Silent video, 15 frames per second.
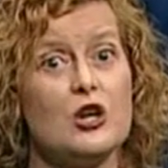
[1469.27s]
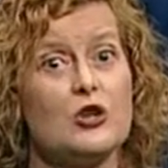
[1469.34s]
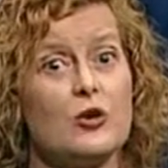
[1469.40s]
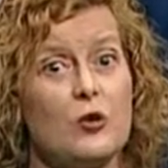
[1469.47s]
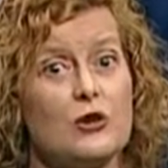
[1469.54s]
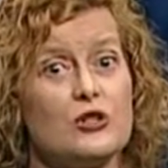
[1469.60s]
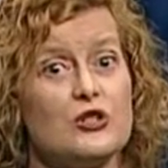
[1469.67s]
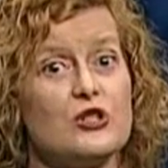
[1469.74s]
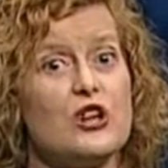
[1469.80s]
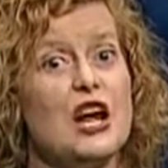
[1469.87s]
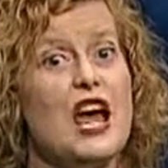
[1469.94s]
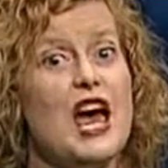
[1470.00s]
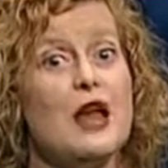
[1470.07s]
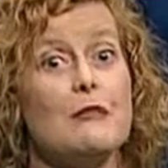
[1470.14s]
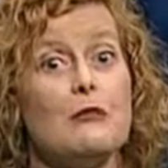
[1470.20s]
torture,
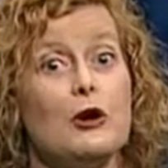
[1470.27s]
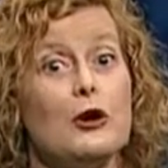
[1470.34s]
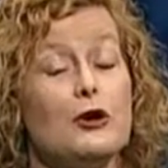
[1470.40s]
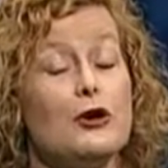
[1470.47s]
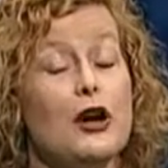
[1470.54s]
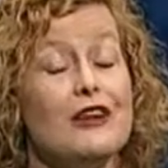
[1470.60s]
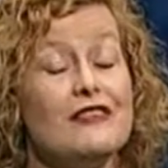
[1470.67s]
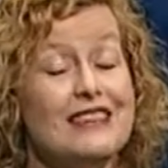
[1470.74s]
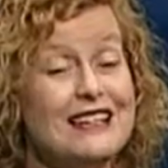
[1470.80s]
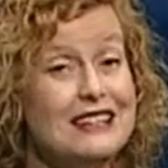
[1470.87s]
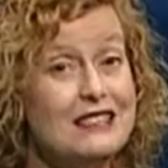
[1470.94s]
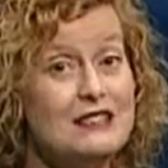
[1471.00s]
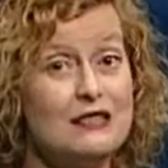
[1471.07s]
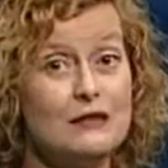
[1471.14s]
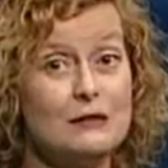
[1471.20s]
and murder of
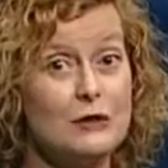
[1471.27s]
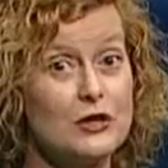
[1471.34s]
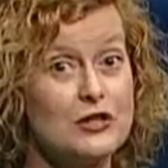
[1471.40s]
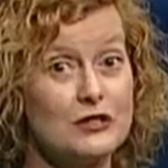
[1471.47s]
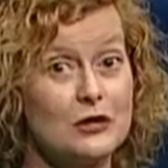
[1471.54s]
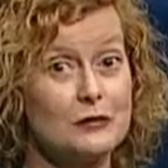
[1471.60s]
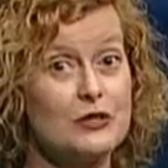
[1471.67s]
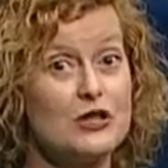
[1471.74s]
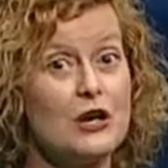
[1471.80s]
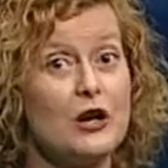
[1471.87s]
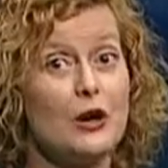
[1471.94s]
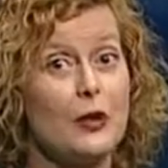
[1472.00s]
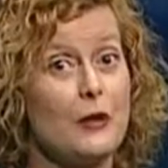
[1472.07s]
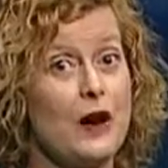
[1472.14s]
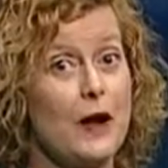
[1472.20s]
innocent Muslims
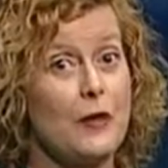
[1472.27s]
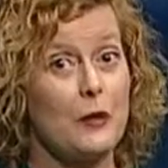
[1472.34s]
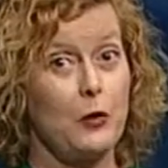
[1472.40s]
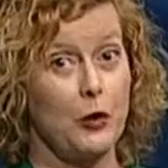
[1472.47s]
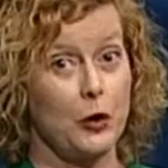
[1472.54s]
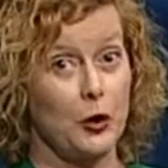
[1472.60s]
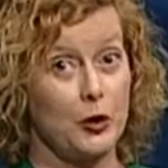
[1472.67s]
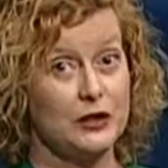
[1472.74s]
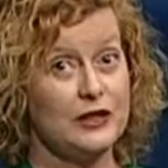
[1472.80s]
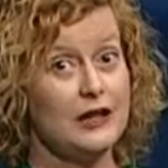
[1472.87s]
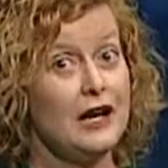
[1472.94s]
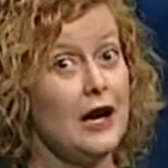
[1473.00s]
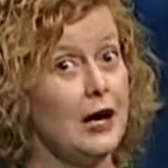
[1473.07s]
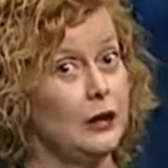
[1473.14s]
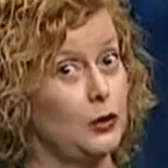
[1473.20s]
around the world,
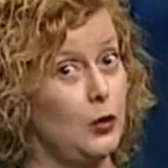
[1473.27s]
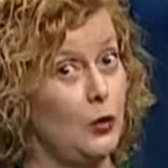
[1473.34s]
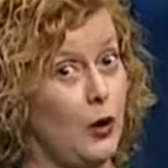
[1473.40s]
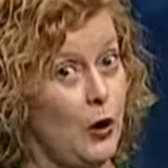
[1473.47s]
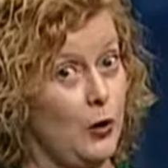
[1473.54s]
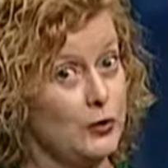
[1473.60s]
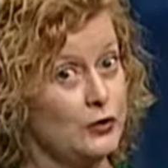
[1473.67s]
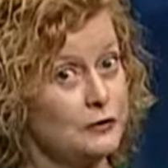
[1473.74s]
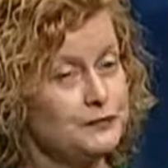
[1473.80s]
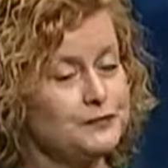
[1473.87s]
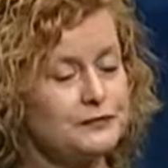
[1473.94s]
unquote.